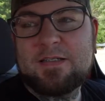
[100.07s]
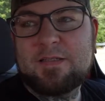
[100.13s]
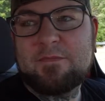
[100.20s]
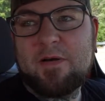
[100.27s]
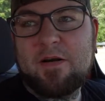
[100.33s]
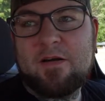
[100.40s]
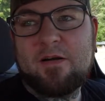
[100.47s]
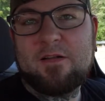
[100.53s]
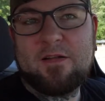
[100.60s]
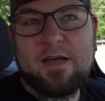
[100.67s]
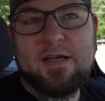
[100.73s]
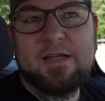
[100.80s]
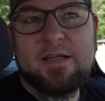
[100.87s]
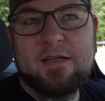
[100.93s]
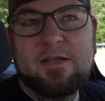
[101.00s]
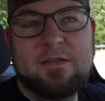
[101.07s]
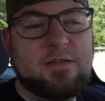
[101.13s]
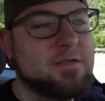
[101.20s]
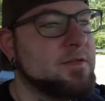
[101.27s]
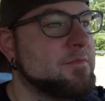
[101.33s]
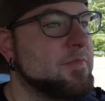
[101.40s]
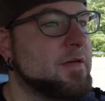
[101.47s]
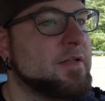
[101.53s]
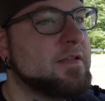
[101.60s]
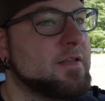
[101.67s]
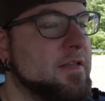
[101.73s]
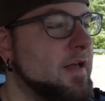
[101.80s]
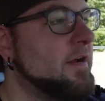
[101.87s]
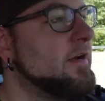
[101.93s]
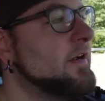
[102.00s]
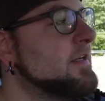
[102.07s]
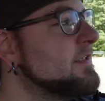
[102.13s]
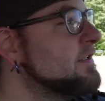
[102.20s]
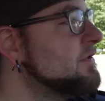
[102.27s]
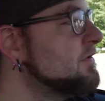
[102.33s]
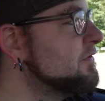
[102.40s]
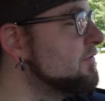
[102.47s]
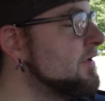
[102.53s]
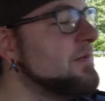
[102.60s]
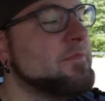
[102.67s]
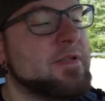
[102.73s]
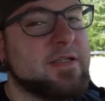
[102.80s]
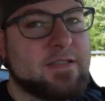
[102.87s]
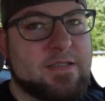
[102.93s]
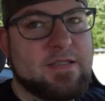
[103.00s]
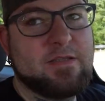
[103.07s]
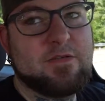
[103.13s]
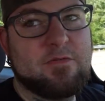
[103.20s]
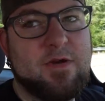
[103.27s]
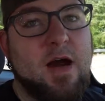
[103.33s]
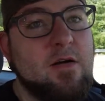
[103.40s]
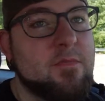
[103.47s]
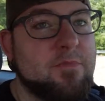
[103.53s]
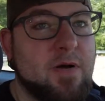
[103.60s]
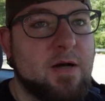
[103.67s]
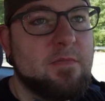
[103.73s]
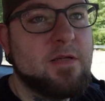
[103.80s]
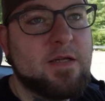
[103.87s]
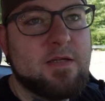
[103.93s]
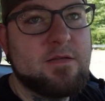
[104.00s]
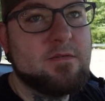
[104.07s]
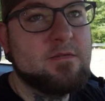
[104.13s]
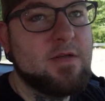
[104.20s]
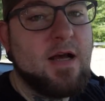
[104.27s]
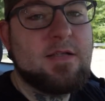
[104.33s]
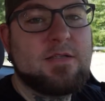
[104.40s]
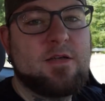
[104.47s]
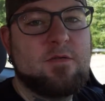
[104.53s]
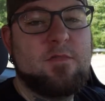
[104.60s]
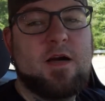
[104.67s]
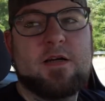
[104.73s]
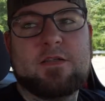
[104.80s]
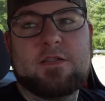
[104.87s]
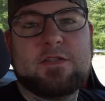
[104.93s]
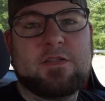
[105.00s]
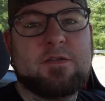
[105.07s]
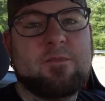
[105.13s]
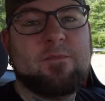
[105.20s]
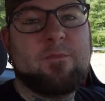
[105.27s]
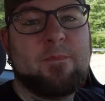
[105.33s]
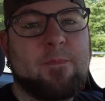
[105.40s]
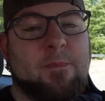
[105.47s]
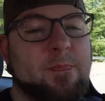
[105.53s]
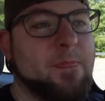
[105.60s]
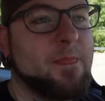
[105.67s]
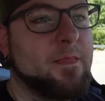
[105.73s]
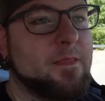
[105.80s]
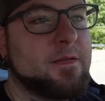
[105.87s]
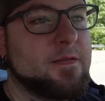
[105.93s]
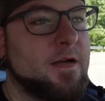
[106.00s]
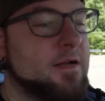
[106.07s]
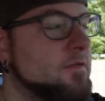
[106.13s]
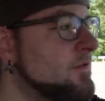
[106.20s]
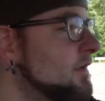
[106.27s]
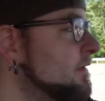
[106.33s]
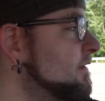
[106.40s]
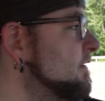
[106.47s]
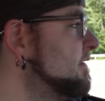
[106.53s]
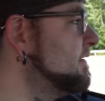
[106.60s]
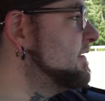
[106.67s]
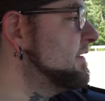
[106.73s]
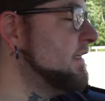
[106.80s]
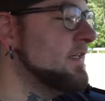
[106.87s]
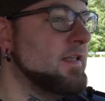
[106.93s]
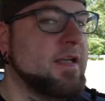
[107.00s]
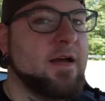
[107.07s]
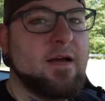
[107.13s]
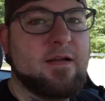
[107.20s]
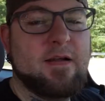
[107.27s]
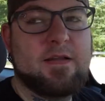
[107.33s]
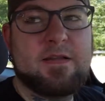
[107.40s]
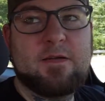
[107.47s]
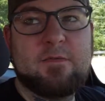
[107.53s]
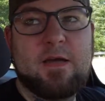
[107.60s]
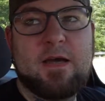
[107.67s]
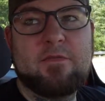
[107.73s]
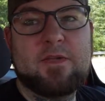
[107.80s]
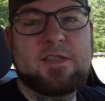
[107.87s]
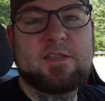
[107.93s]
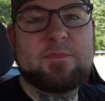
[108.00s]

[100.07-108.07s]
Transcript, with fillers: is about our lighting, but they're extremely see-through. Out in public, not so much. So I don't, I don't understand that. I think we have like